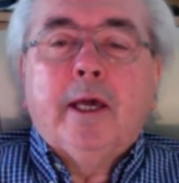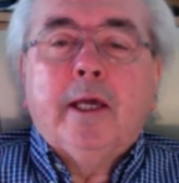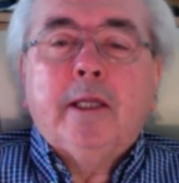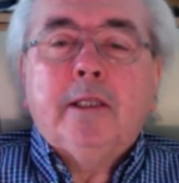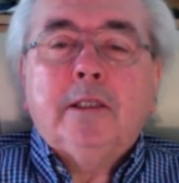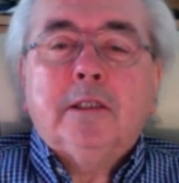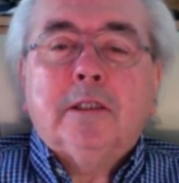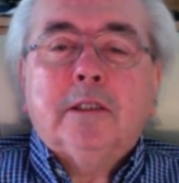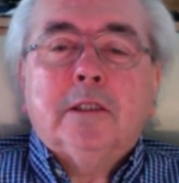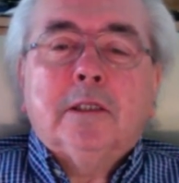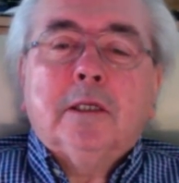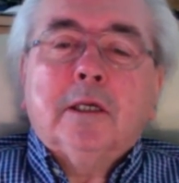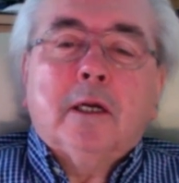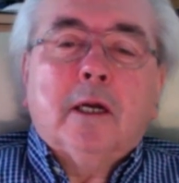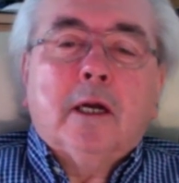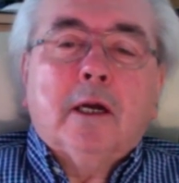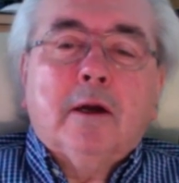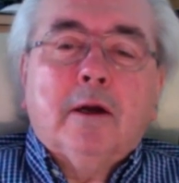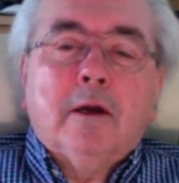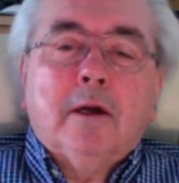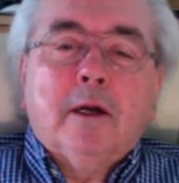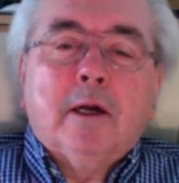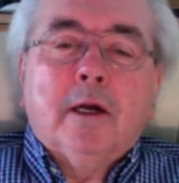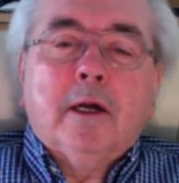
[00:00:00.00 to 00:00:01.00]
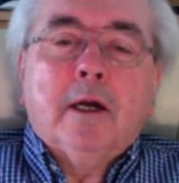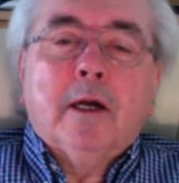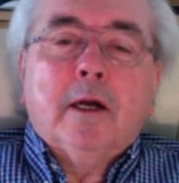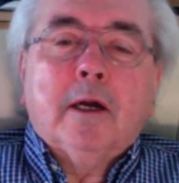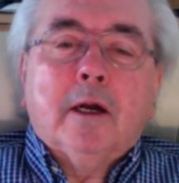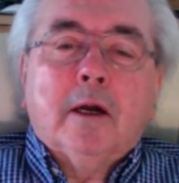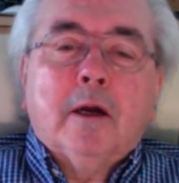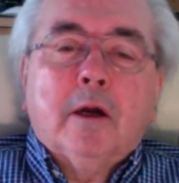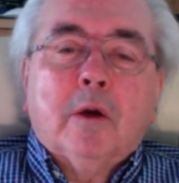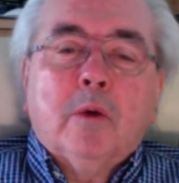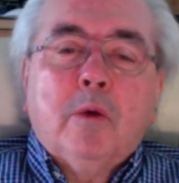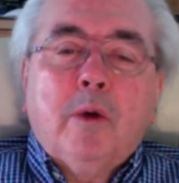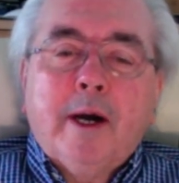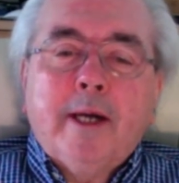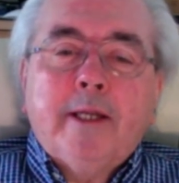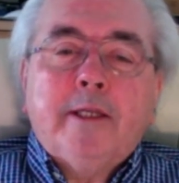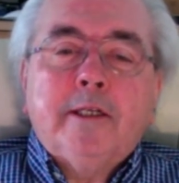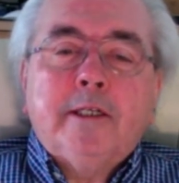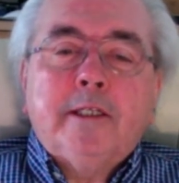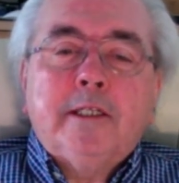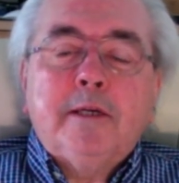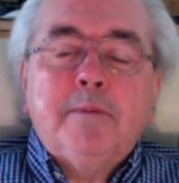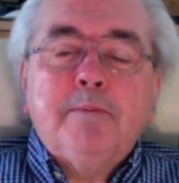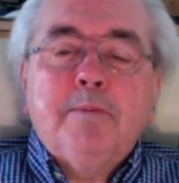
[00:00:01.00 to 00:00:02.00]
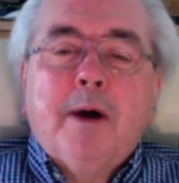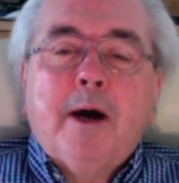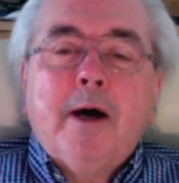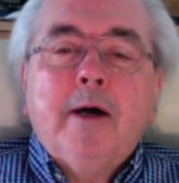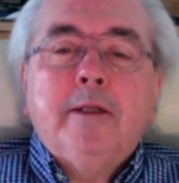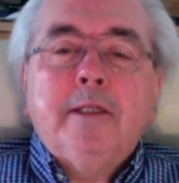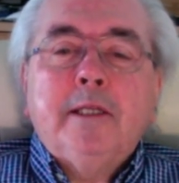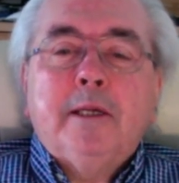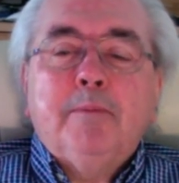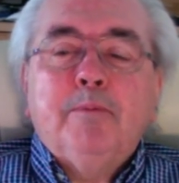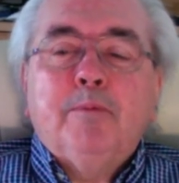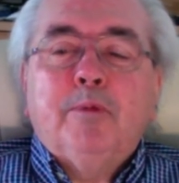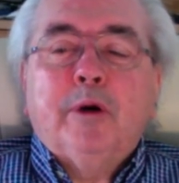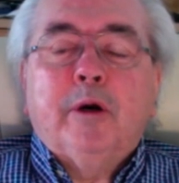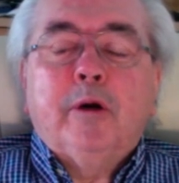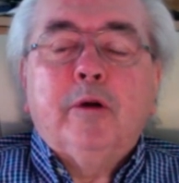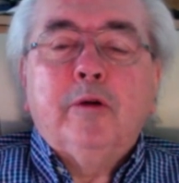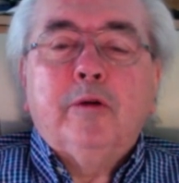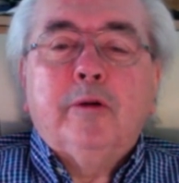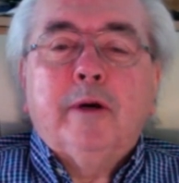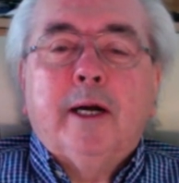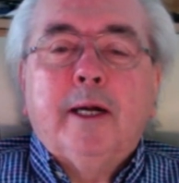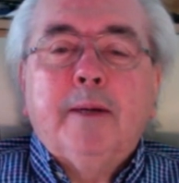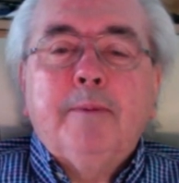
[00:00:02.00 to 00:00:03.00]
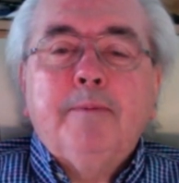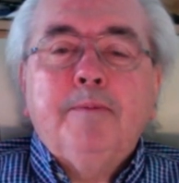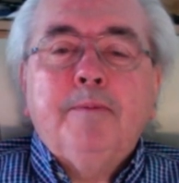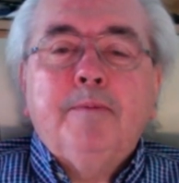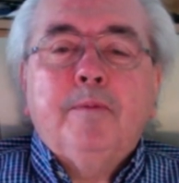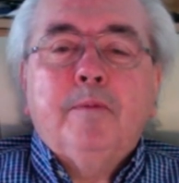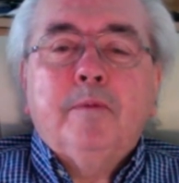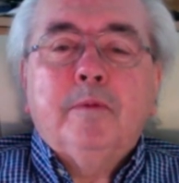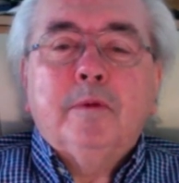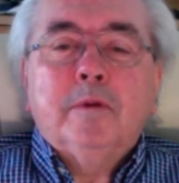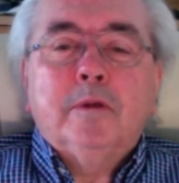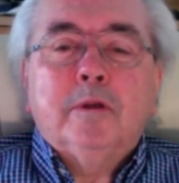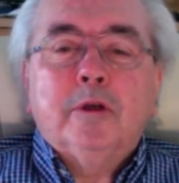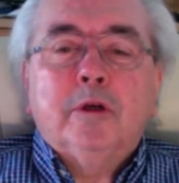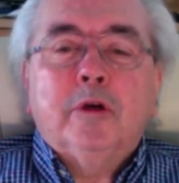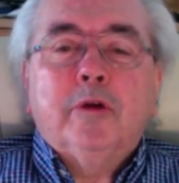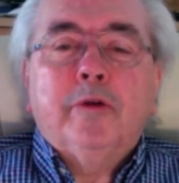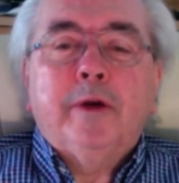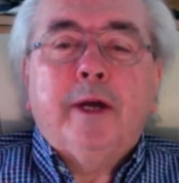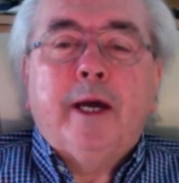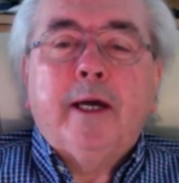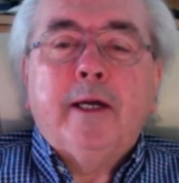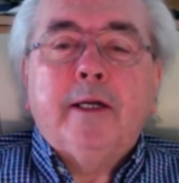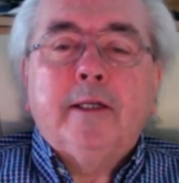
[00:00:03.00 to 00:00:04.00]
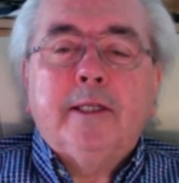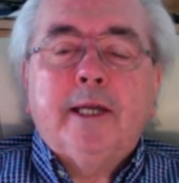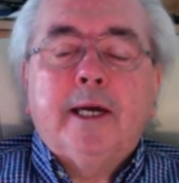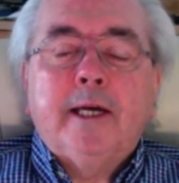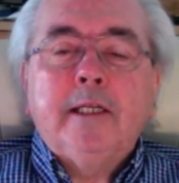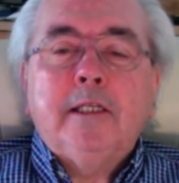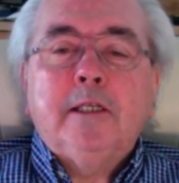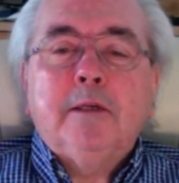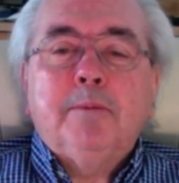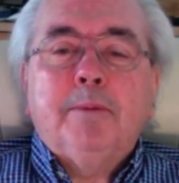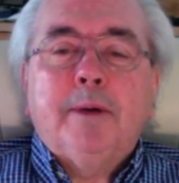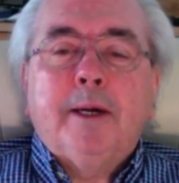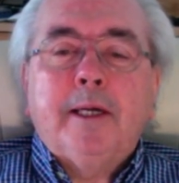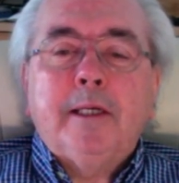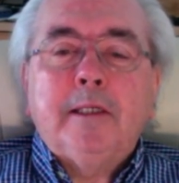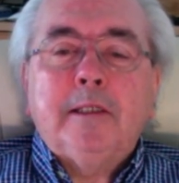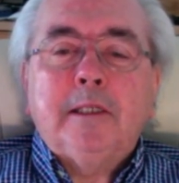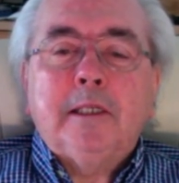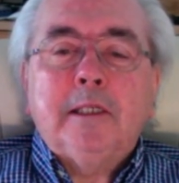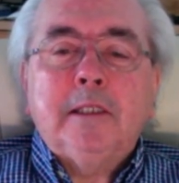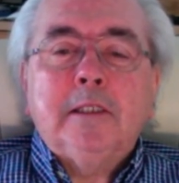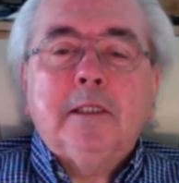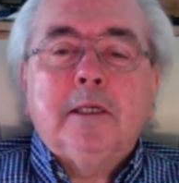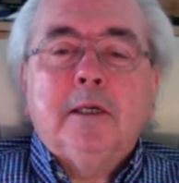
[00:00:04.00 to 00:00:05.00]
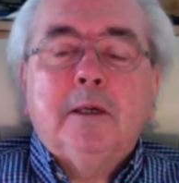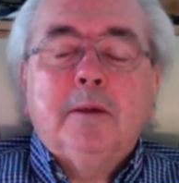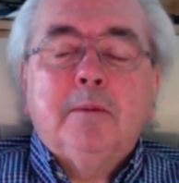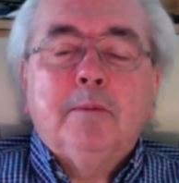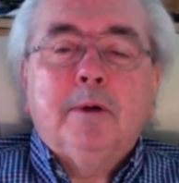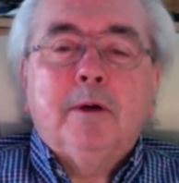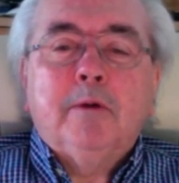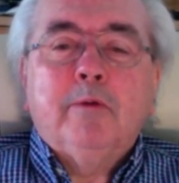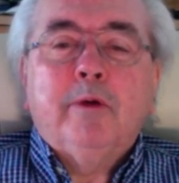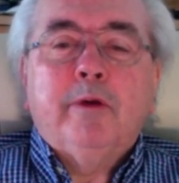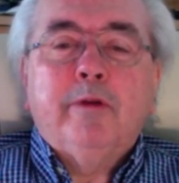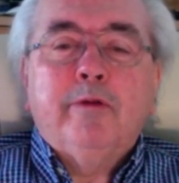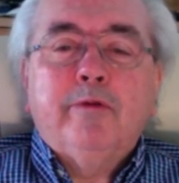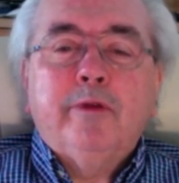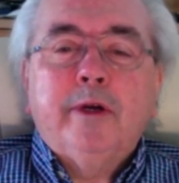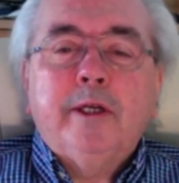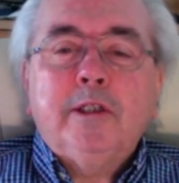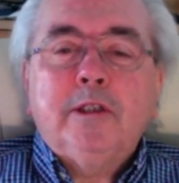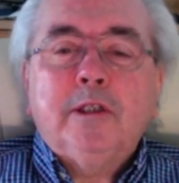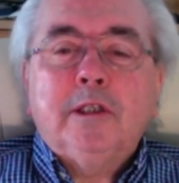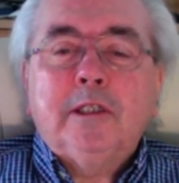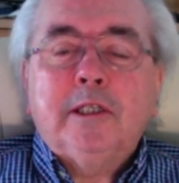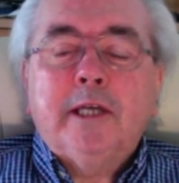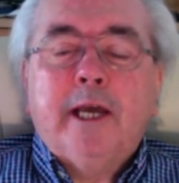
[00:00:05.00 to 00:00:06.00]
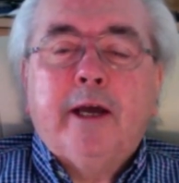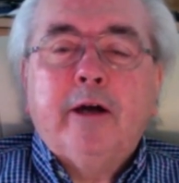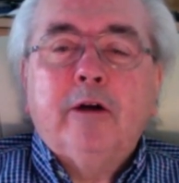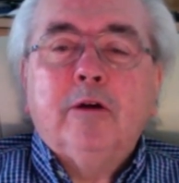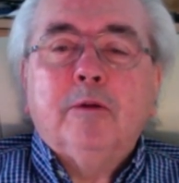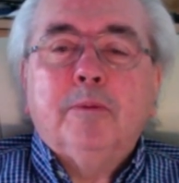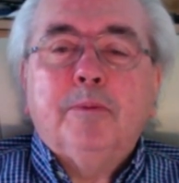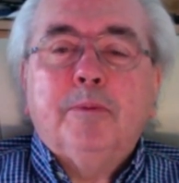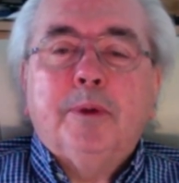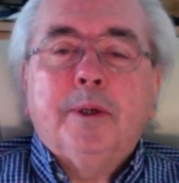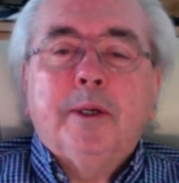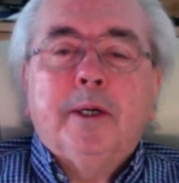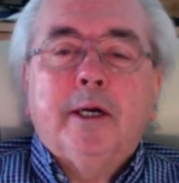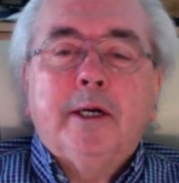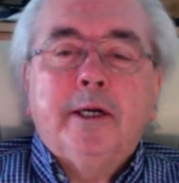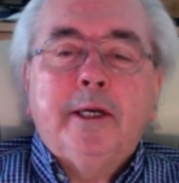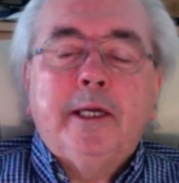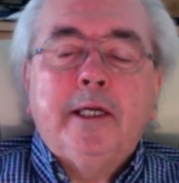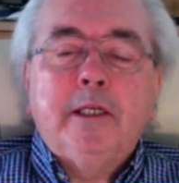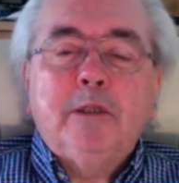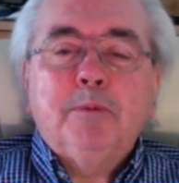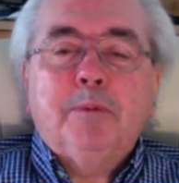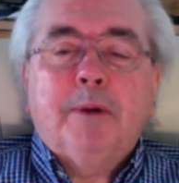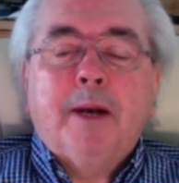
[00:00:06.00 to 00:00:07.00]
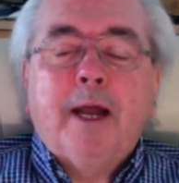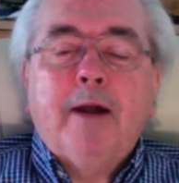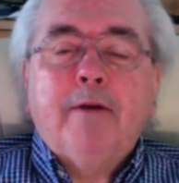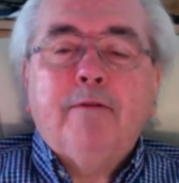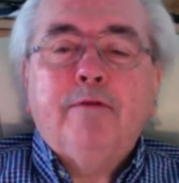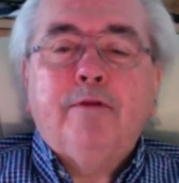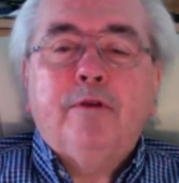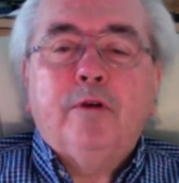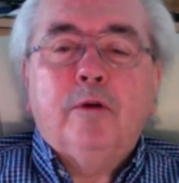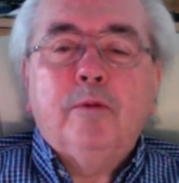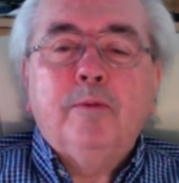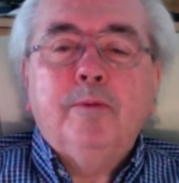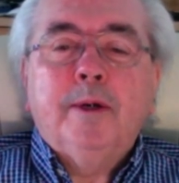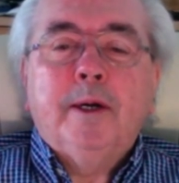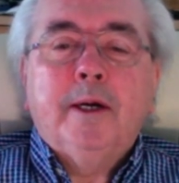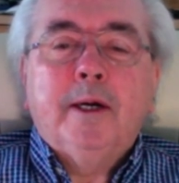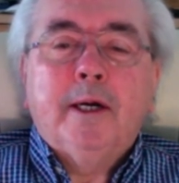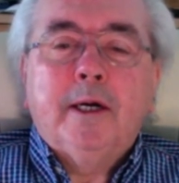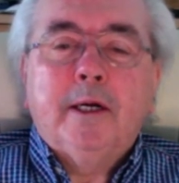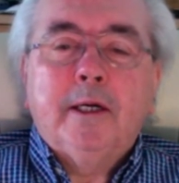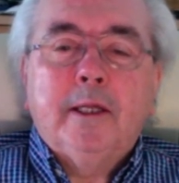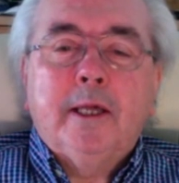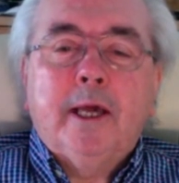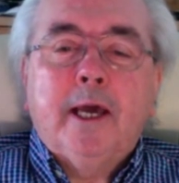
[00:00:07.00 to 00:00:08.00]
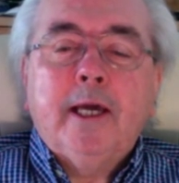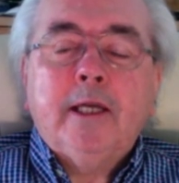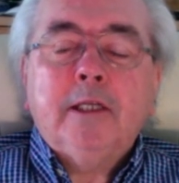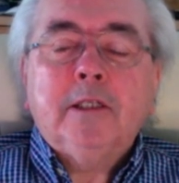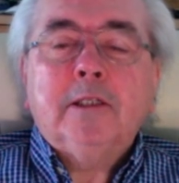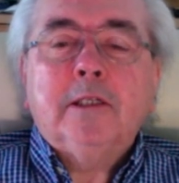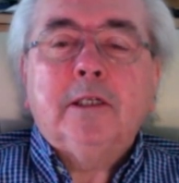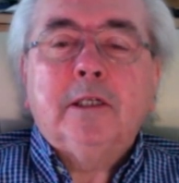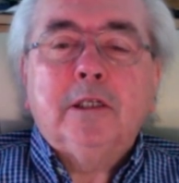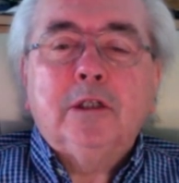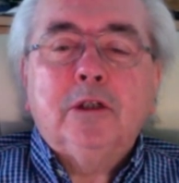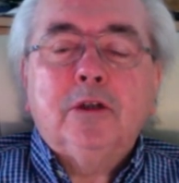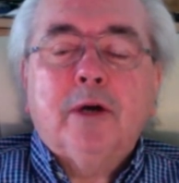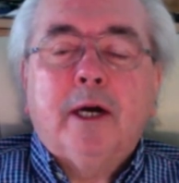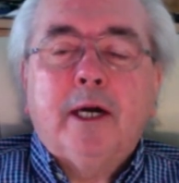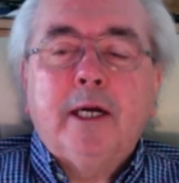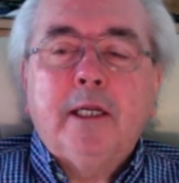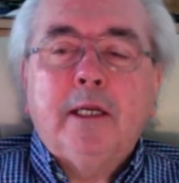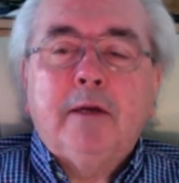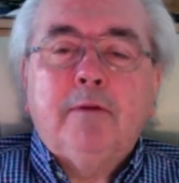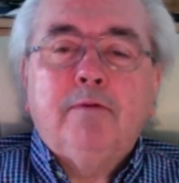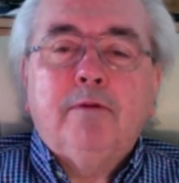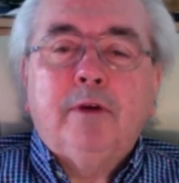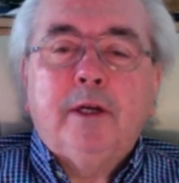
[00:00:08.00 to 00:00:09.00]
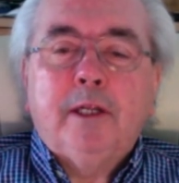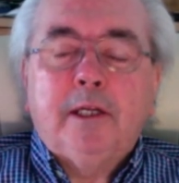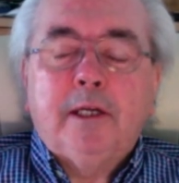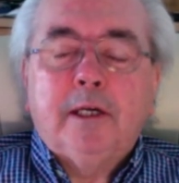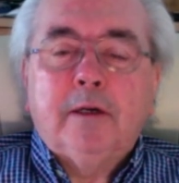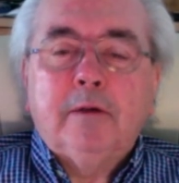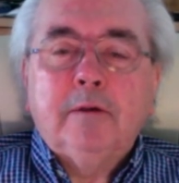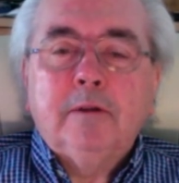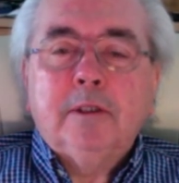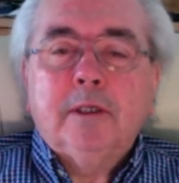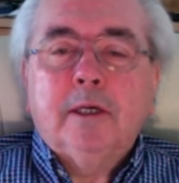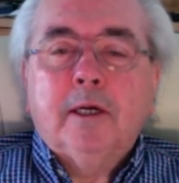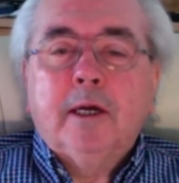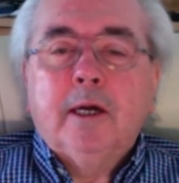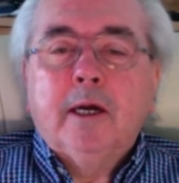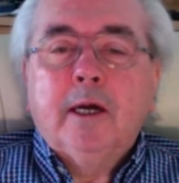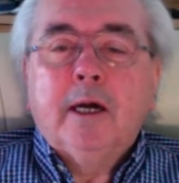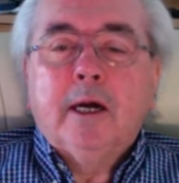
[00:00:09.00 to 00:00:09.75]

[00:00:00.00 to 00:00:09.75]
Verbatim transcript: It's quite a demanding program to create databases, but with Richard's help, and his platform and excellent training videos,